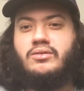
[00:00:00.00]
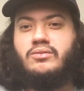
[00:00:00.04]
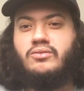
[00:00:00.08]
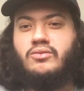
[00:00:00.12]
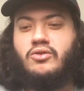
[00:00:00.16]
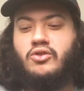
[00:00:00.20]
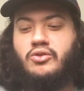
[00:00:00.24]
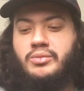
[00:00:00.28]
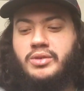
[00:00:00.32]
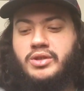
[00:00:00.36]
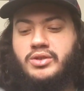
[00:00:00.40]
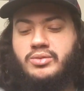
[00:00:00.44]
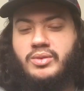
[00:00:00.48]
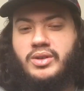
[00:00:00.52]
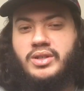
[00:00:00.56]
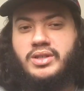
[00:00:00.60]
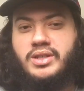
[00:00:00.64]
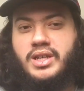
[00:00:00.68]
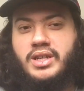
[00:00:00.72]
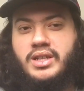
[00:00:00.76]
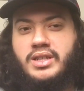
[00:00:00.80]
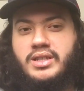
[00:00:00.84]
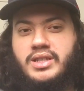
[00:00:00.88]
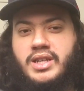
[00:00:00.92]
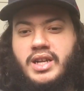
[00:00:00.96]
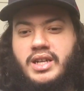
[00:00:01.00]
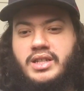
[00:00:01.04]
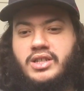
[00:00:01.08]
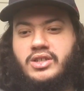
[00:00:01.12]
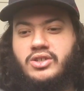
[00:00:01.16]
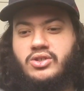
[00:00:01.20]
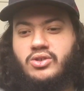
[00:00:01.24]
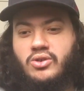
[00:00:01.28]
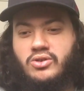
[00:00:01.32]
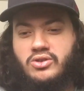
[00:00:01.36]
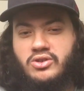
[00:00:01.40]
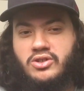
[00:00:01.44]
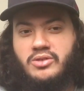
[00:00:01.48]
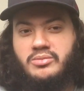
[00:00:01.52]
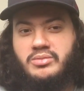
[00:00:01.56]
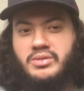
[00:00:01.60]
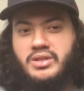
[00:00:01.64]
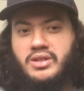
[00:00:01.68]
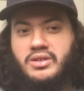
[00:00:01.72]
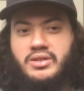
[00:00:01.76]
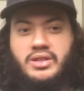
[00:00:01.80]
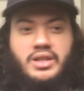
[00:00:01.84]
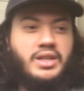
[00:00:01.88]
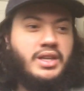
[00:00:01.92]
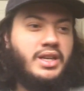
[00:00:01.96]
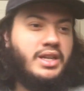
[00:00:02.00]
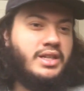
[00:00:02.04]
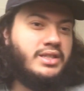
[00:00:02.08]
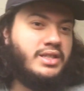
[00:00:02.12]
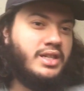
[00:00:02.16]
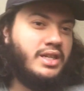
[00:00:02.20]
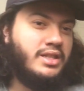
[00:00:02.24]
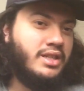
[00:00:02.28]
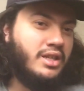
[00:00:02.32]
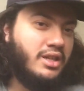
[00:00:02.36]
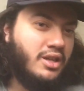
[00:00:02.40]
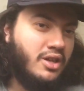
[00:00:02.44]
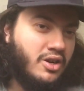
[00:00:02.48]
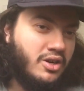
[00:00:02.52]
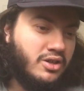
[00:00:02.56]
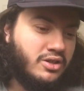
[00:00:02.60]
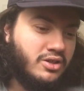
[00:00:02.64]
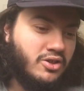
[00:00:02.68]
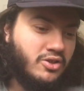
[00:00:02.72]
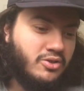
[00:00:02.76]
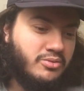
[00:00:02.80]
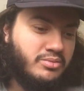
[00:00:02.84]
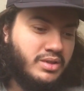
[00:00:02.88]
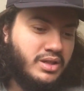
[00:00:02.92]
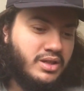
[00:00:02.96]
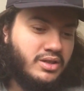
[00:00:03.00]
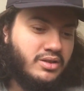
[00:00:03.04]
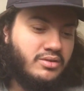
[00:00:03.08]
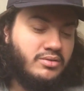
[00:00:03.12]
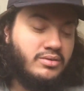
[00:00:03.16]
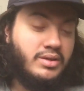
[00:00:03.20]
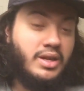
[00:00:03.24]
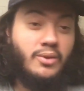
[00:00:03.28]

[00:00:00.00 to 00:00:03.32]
Rumors was they had signed a short-term deal, then they had signed a long-term deal.